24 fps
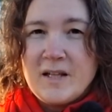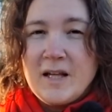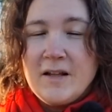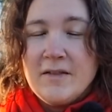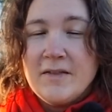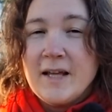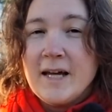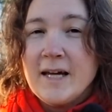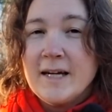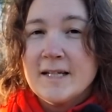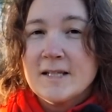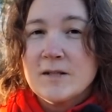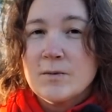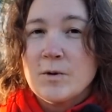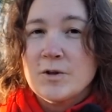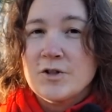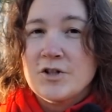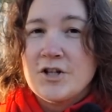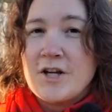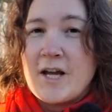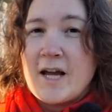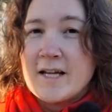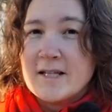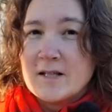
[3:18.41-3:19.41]
And that is what
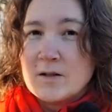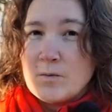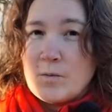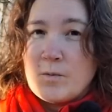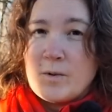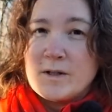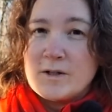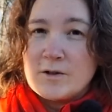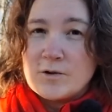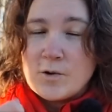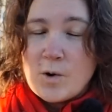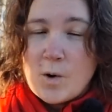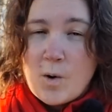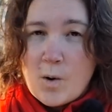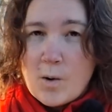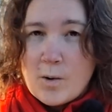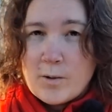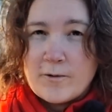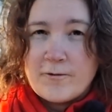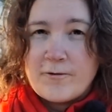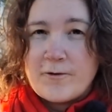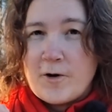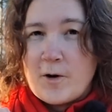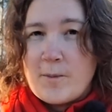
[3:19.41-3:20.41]
she has
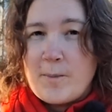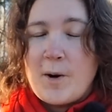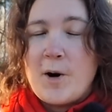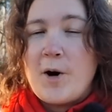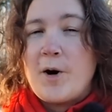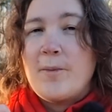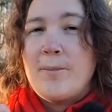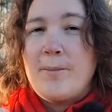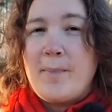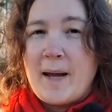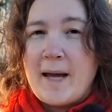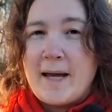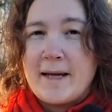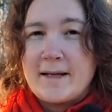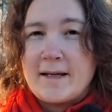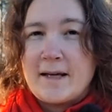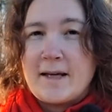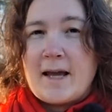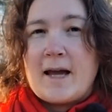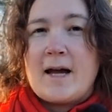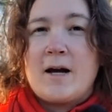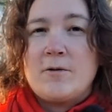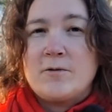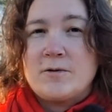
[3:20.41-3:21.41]
withdrawn from her bank
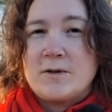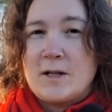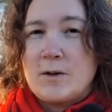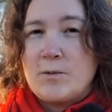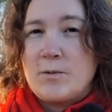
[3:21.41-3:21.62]
account,